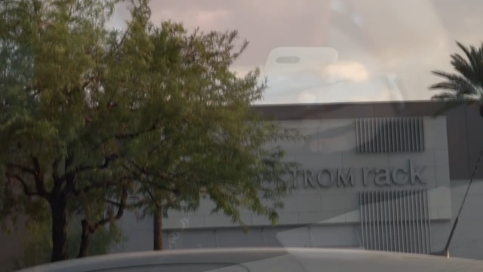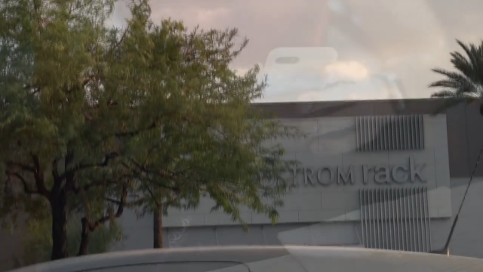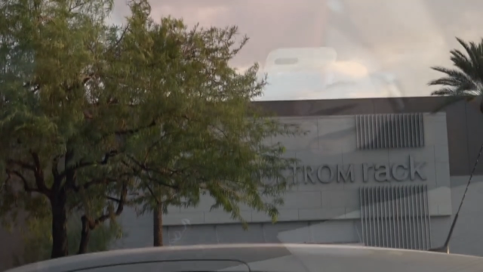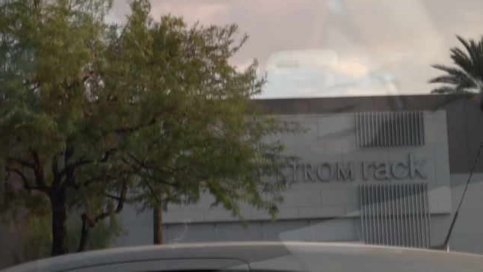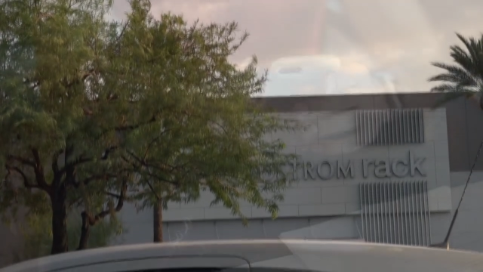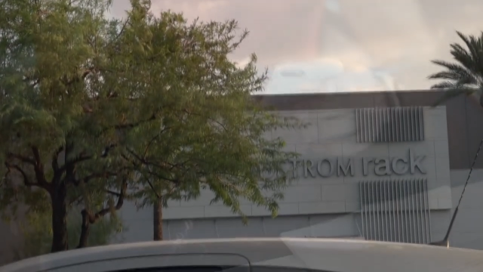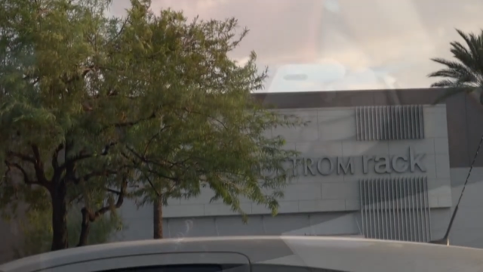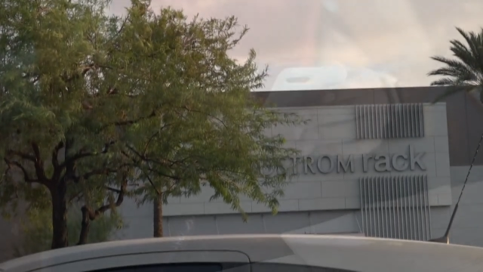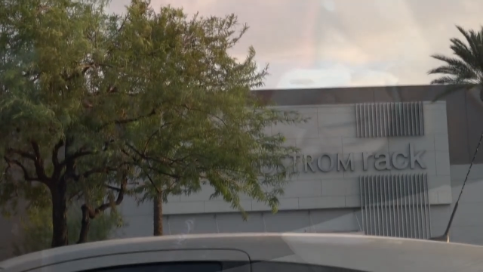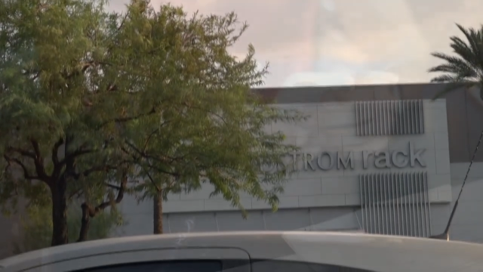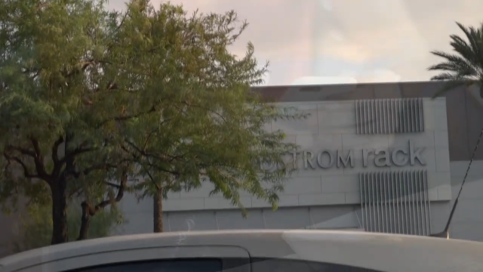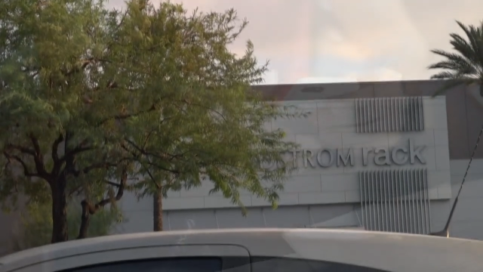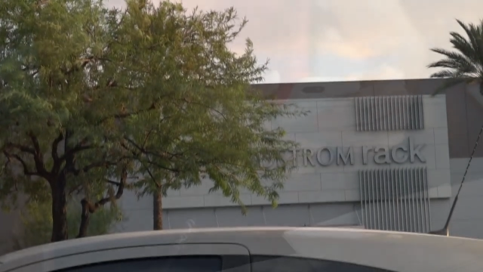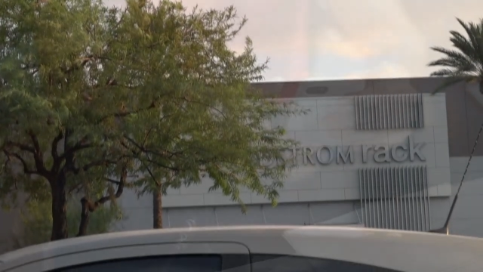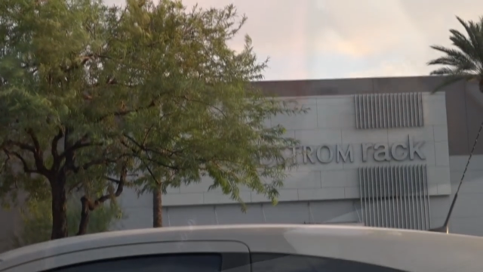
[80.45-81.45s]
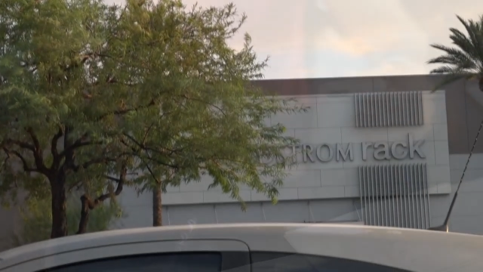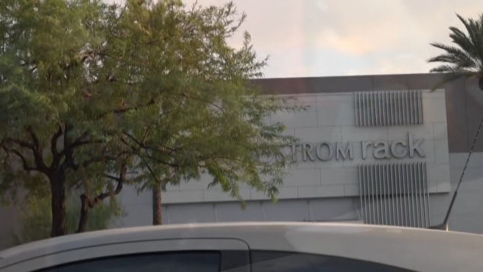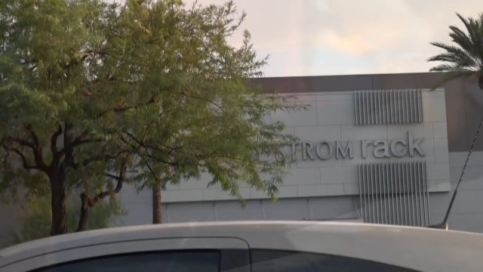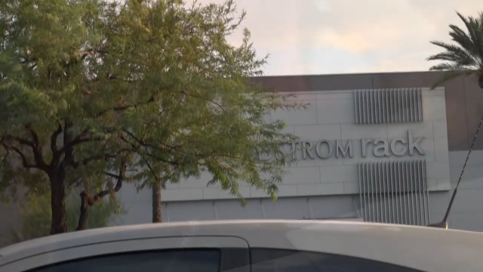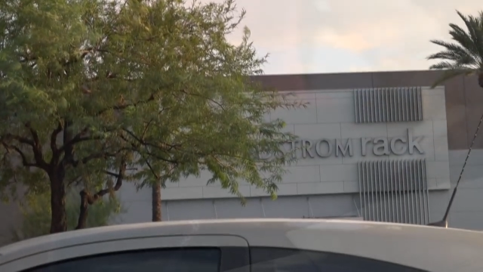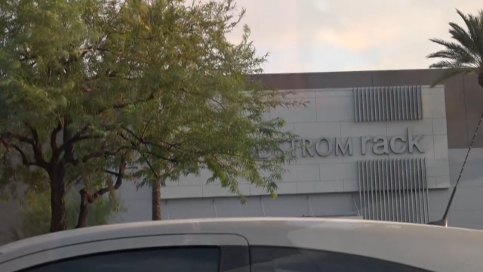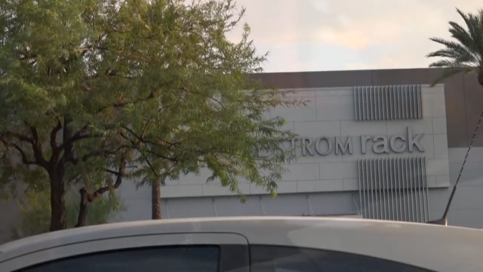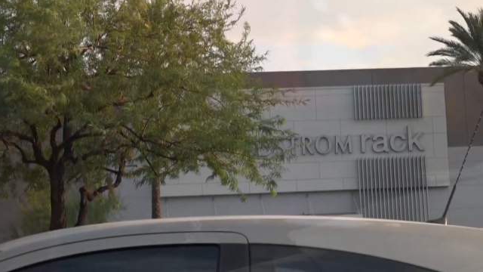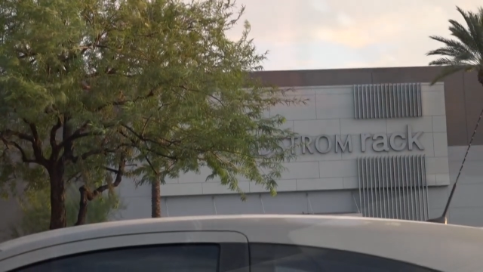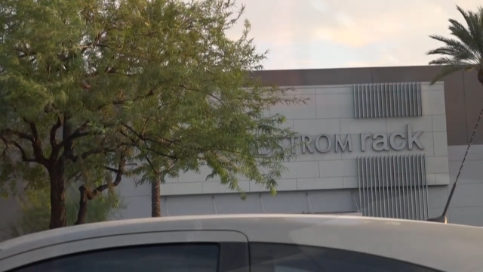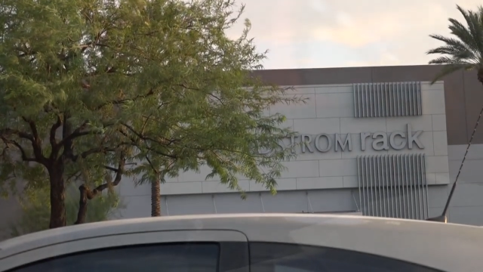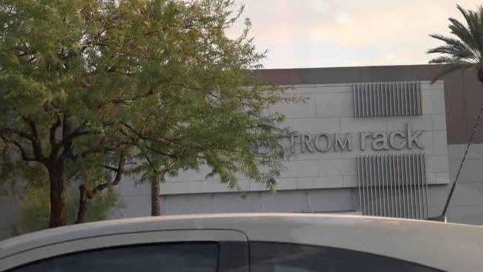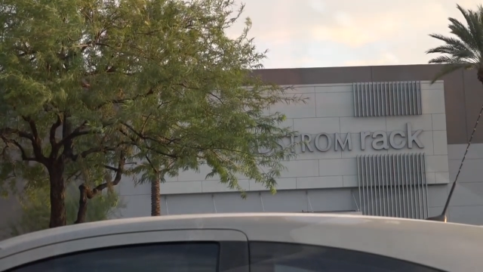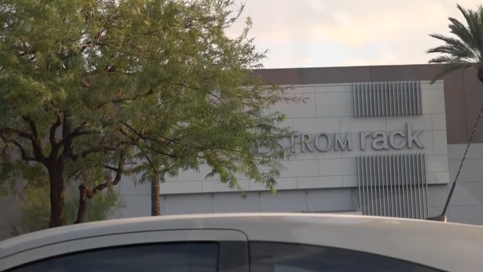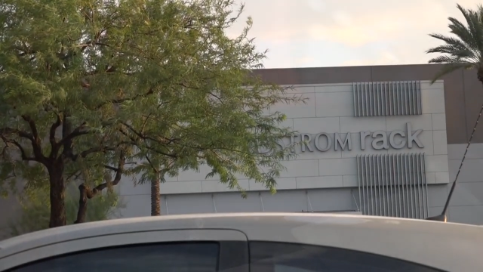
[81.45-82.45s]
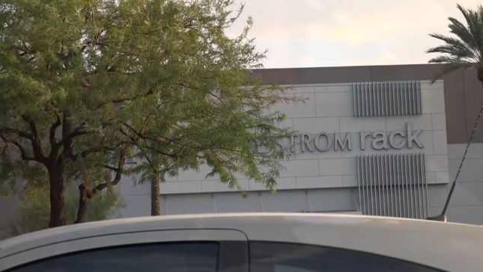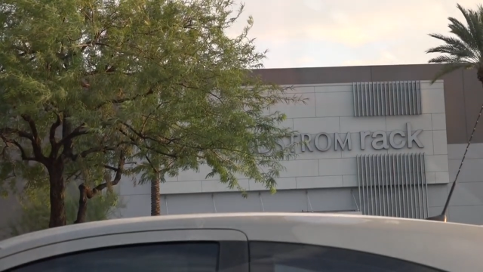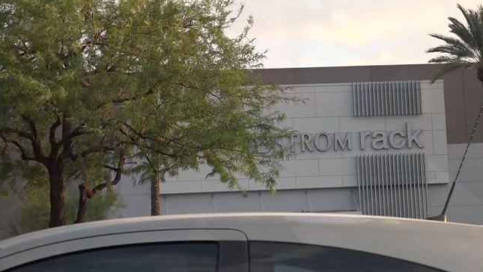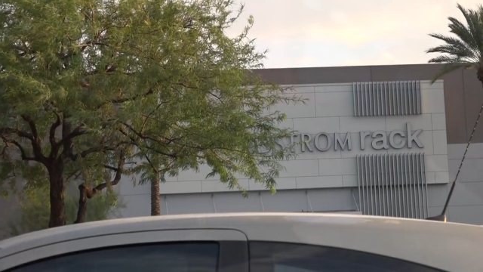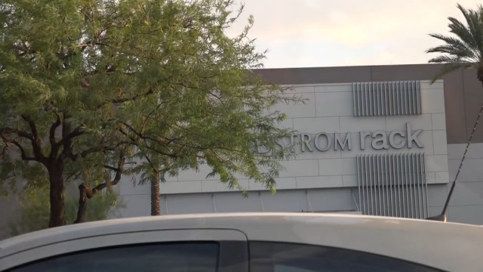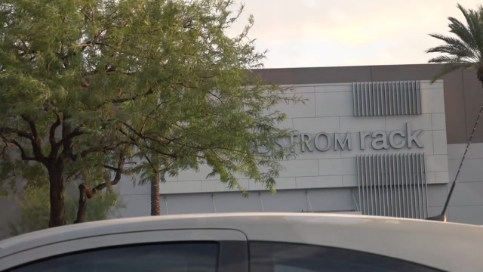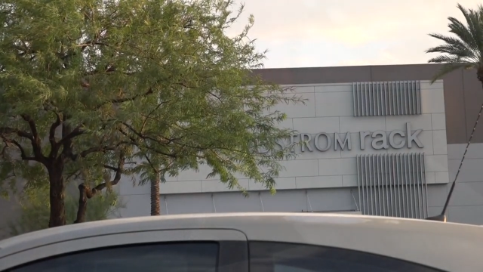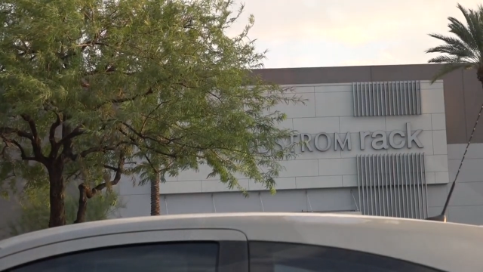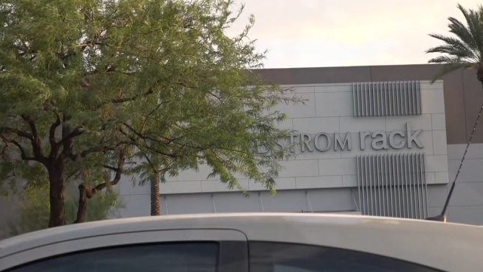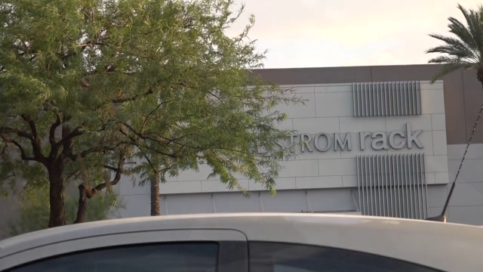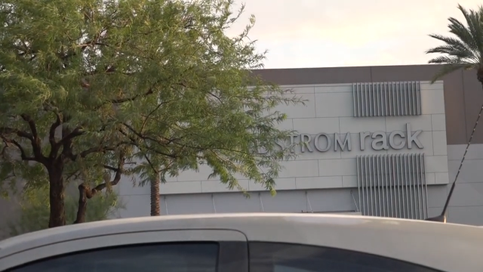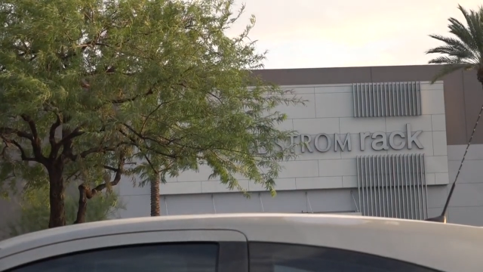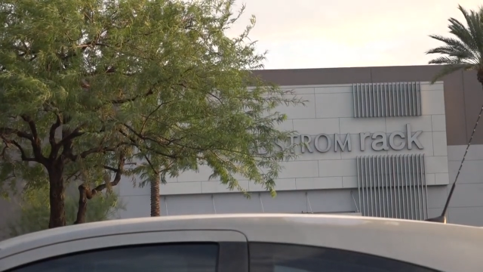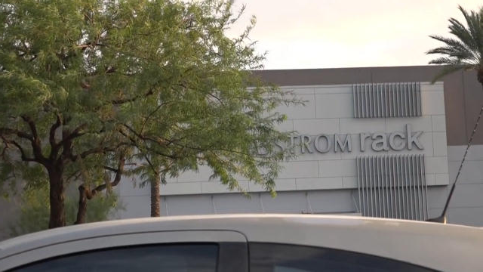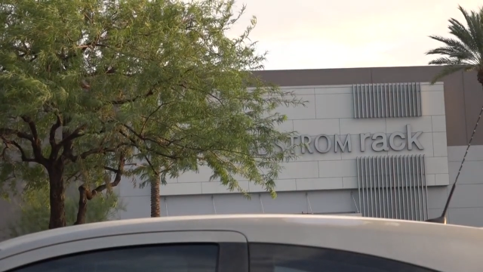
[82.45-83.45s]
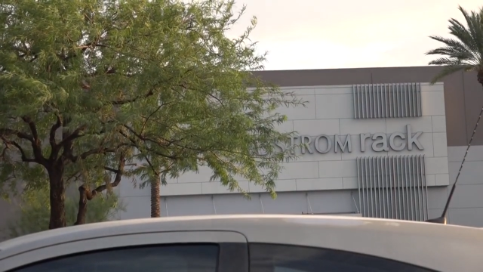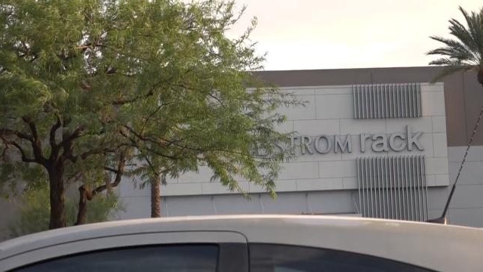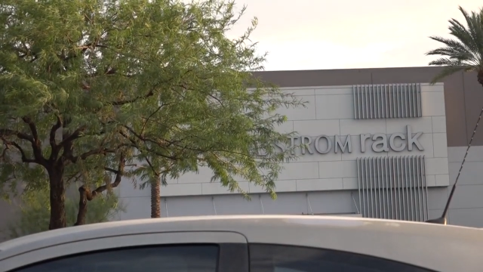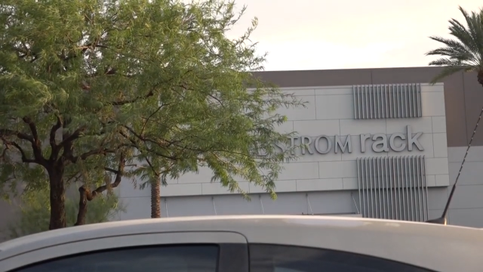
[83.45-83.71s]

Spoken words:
No face is visible, so there are no lips to read.